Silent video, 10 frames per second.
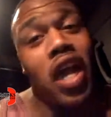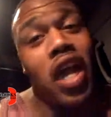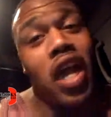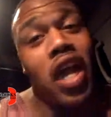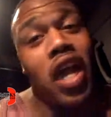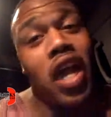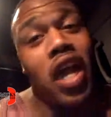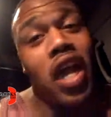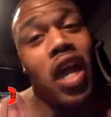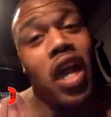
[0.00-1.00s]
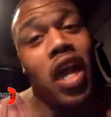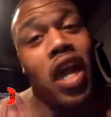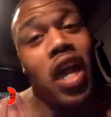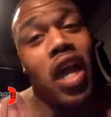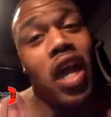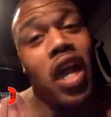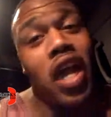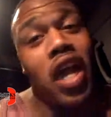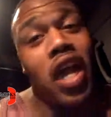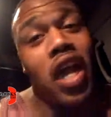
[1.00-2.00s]
in Norfolk, when I'm from
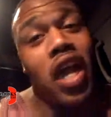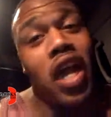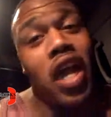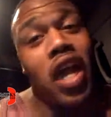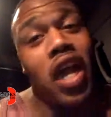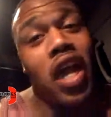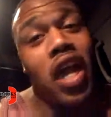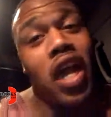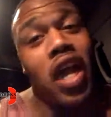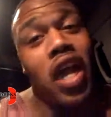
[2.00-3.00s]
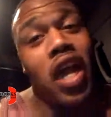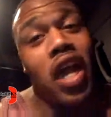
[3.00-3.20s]
Boston, Massachusetts originally.